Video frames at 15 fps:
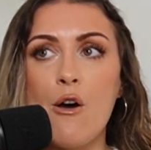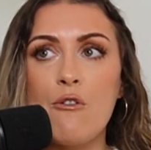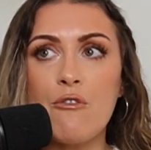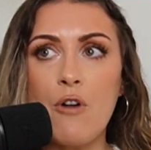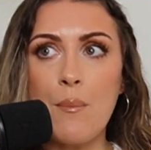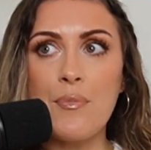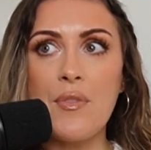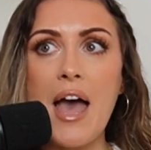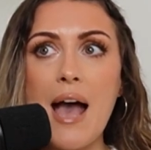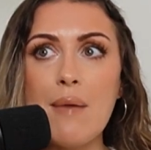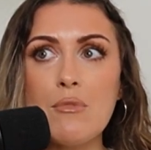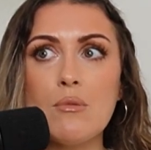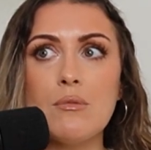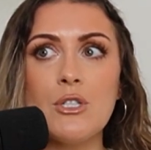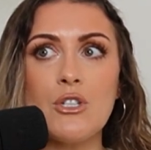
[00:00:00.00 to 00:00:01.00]
From that
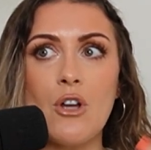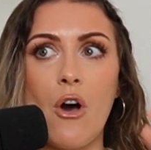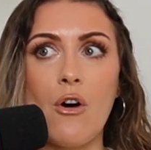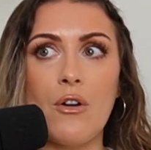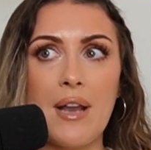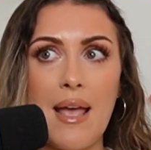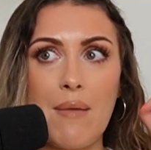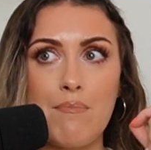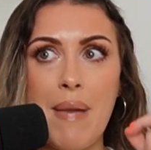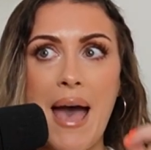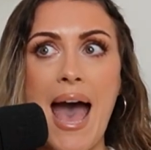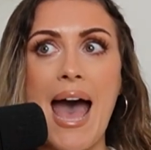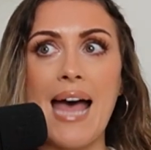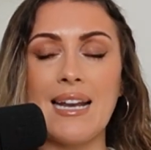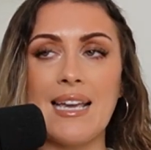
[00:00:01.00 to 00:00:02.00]
moment on, I'm
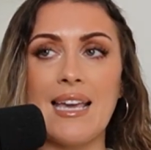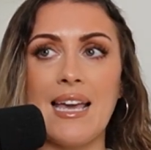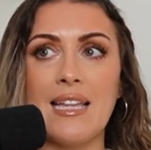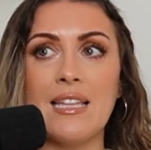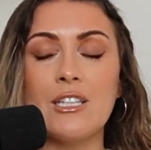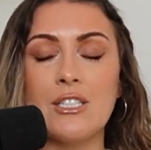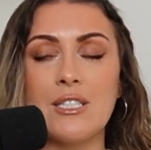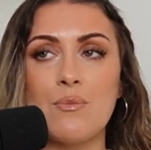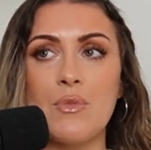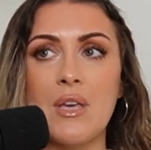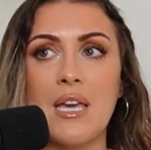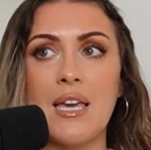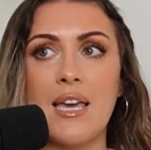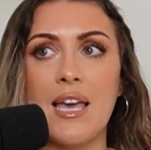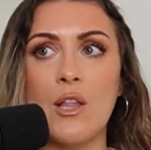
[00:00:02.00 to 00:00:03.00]
panicking because I'm
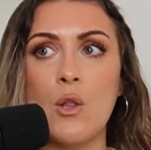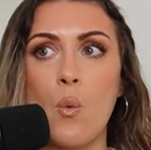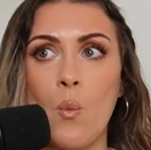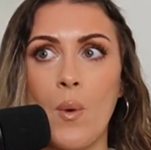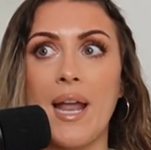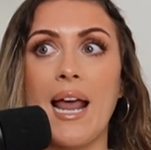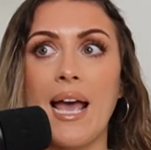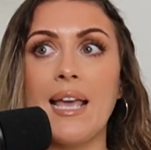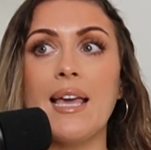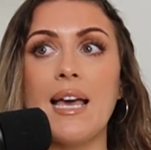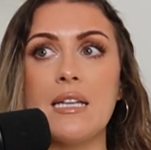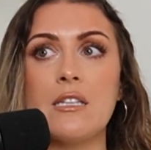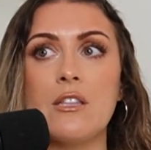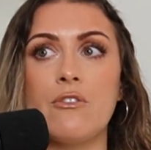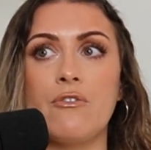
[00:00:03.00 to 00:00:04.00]
thinking, when I
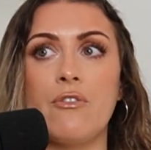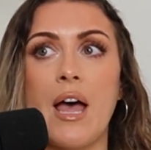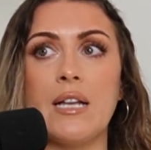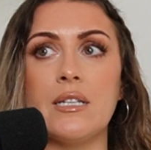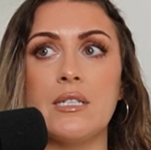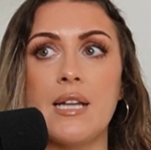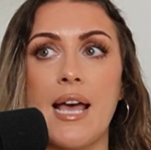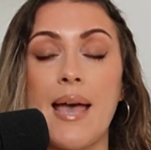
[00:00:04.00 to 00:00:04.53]
get to the front,